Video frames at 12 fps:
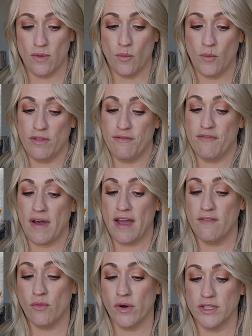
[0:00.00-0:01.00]
with
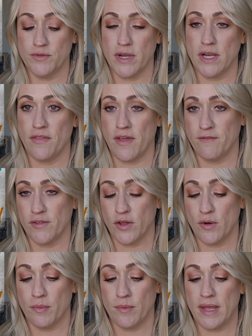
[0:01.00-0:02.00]
5 words written on the
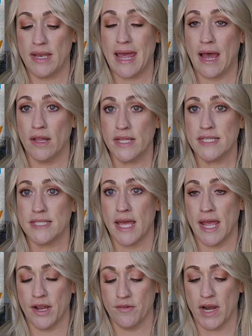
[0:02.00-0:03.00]
envelope in Allie's
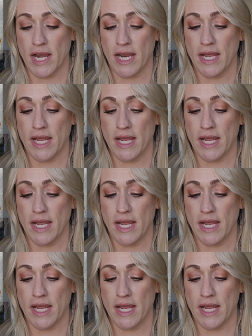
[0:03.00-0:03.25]
handwriting,